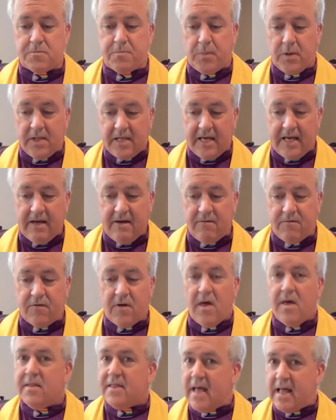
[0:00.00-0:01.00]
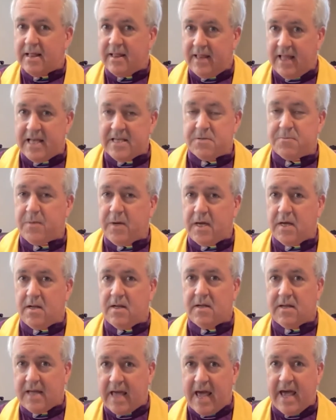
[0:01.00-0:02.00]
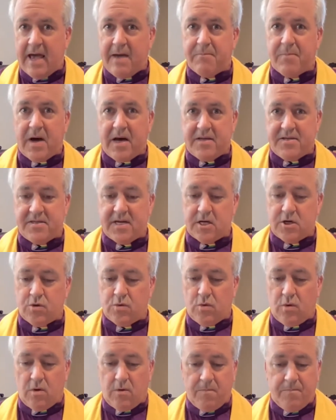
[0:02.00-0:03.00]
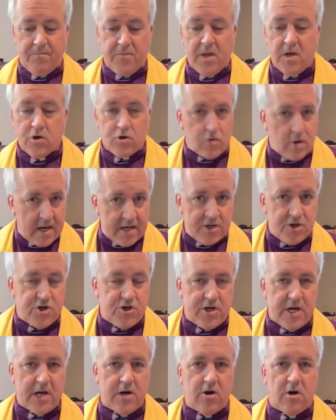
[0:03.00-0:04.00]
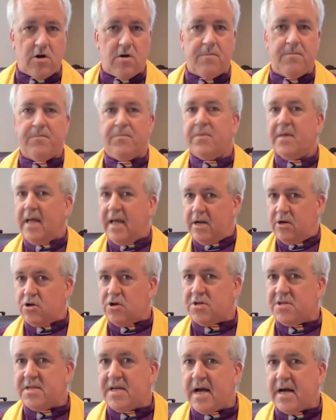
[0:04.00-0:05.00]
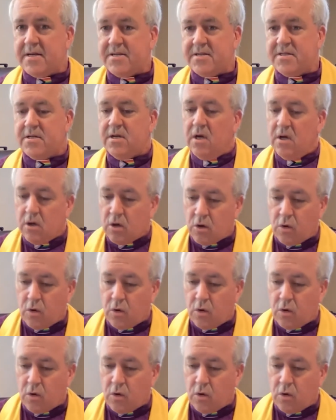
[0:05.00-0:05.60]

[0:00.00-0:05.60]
believe that lesbian, gay, bisexual, transgender, intersex,